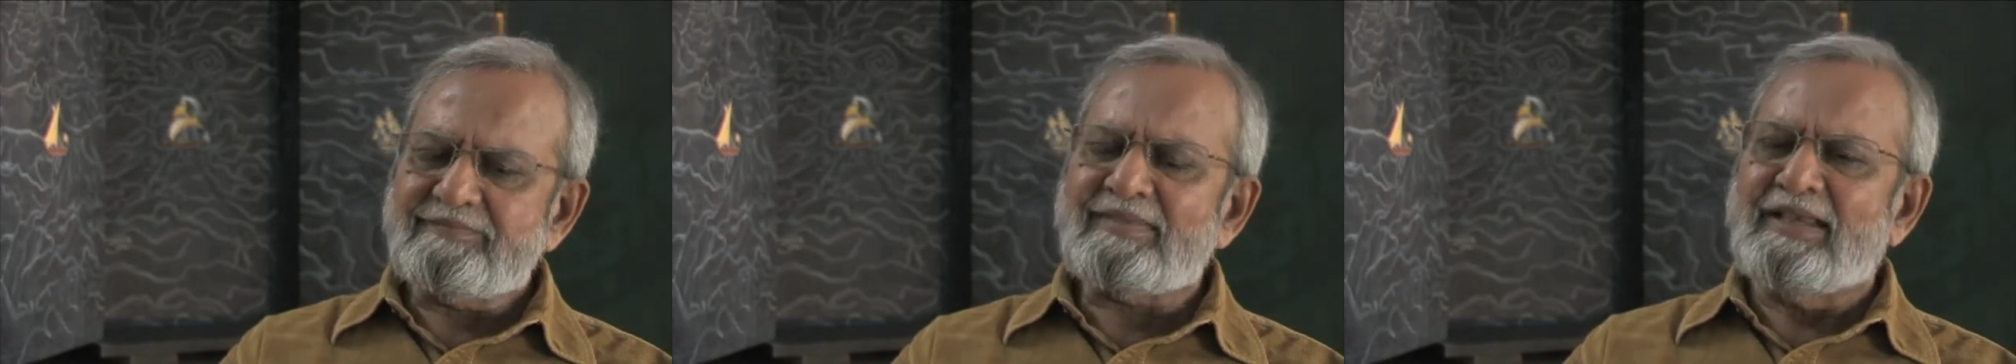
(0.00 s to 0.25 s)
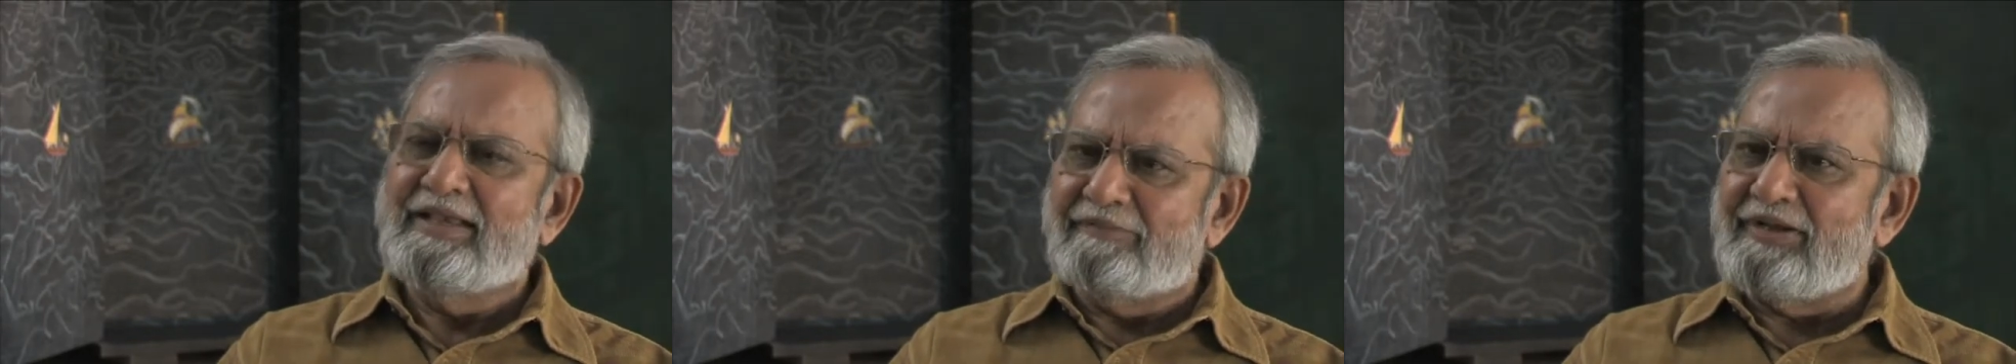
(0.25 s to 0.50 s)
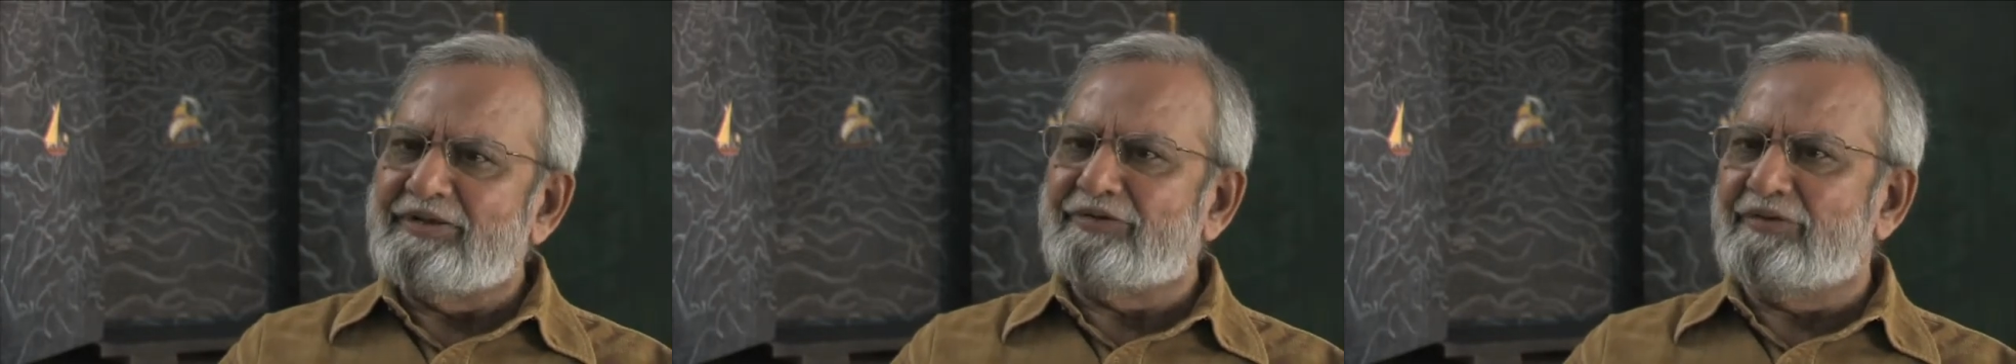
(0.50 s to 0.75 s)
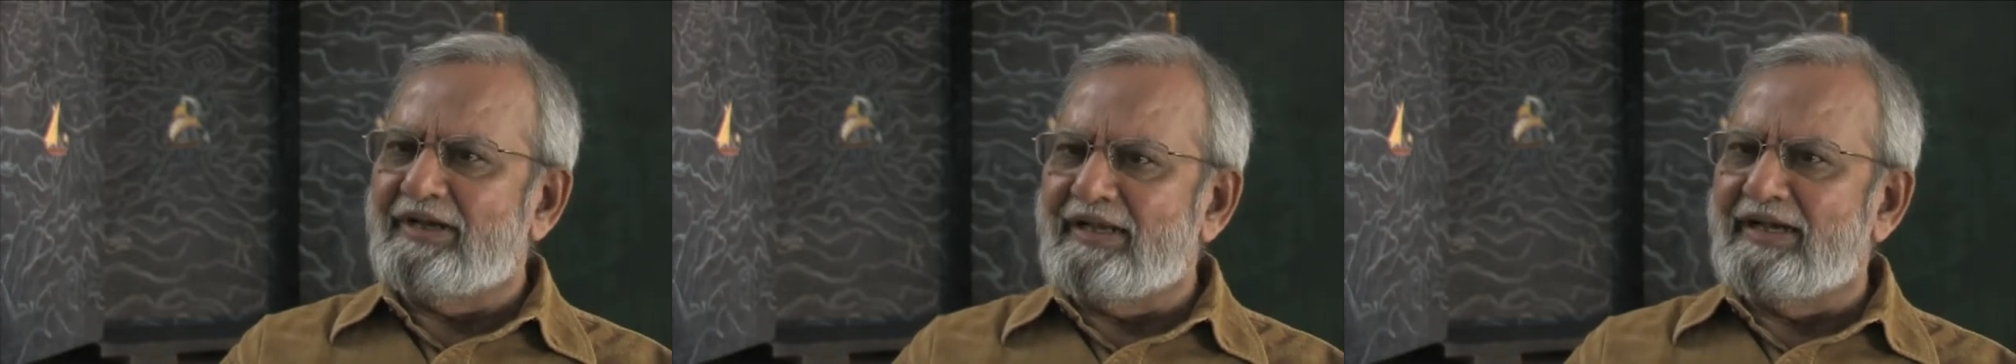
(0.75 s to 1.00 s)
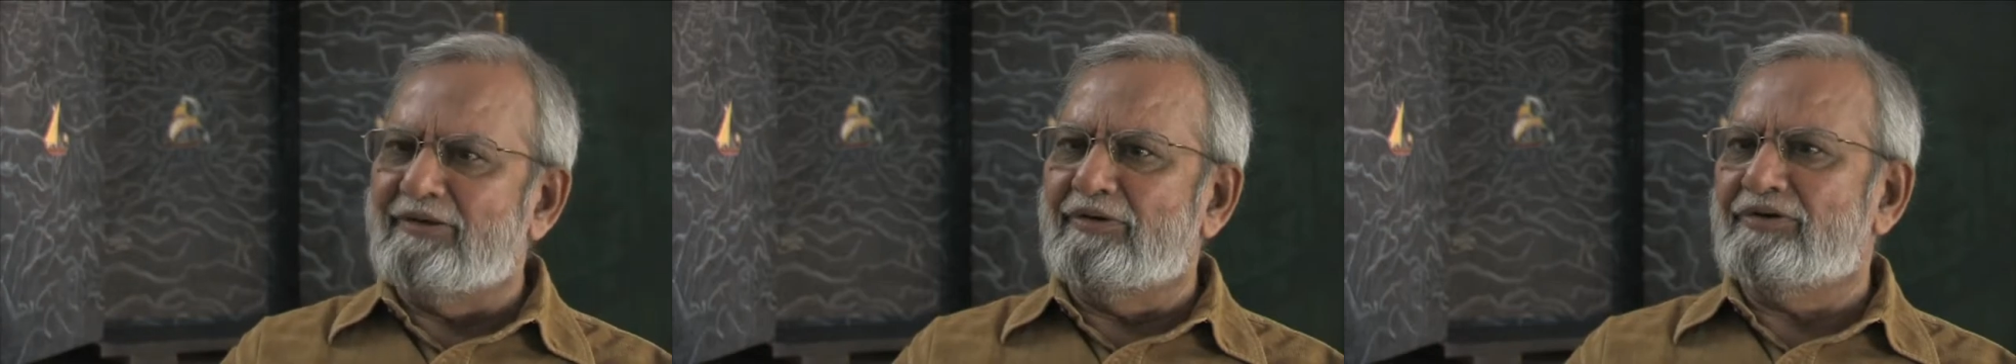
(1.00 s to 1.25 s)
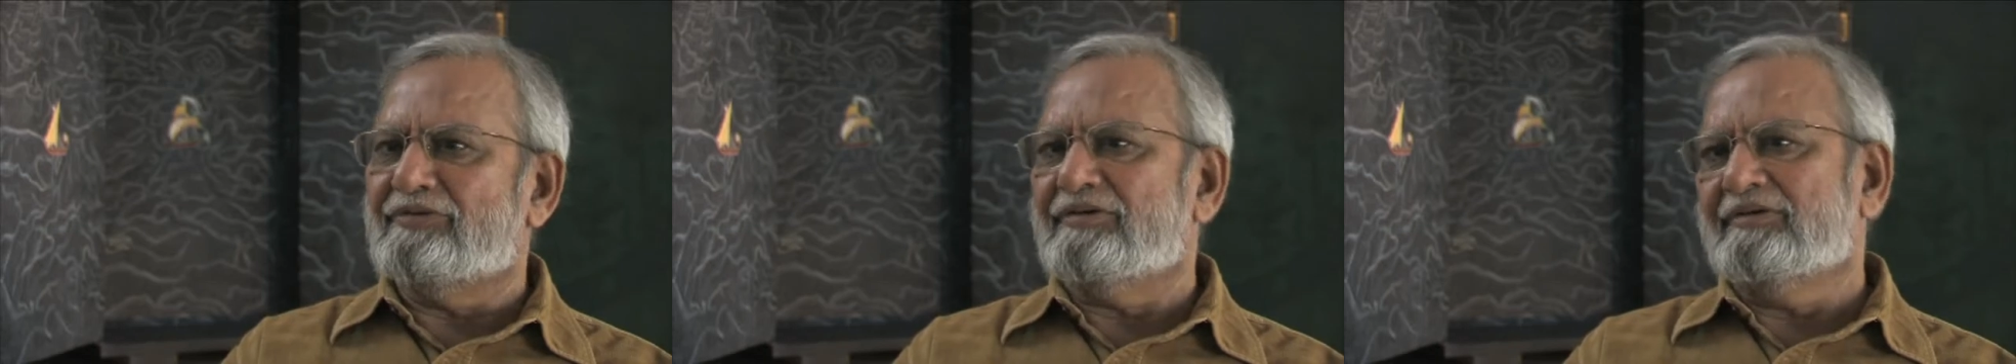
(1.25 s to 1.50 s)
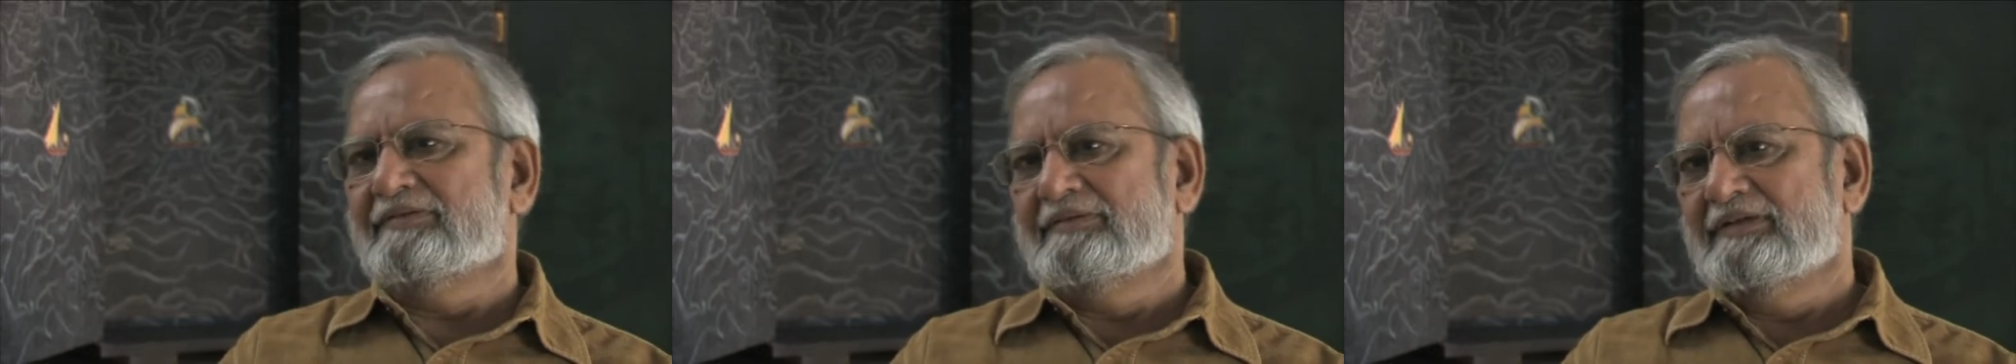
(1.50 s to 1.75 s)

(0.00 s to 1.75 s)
Eventually, I also